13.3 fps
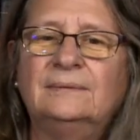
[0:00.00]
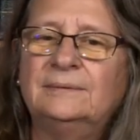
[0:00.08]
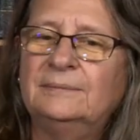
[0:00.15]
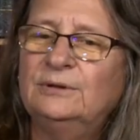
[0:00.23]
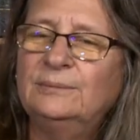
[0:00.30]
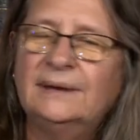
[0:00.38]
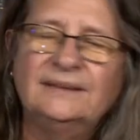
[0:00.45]

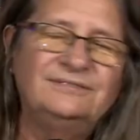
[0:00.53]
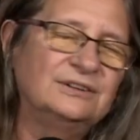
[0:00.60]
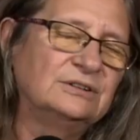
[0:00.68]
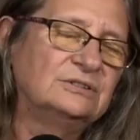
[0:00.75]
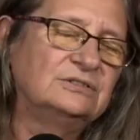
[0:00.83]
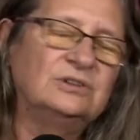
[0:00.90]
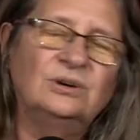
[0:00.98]
you may
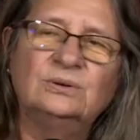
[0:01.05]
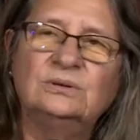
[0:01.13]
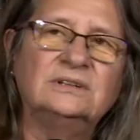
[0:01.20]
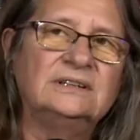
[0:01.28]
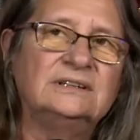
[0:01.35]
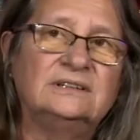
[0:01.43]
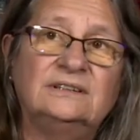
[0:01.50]
feel
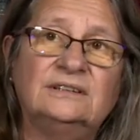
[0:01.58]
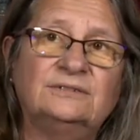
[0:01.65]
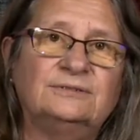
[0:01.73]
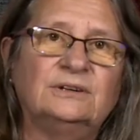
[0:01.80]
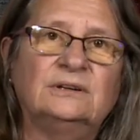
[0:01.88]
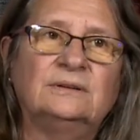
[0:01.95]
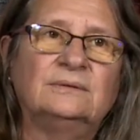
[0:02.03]
totally
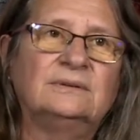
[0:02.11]
different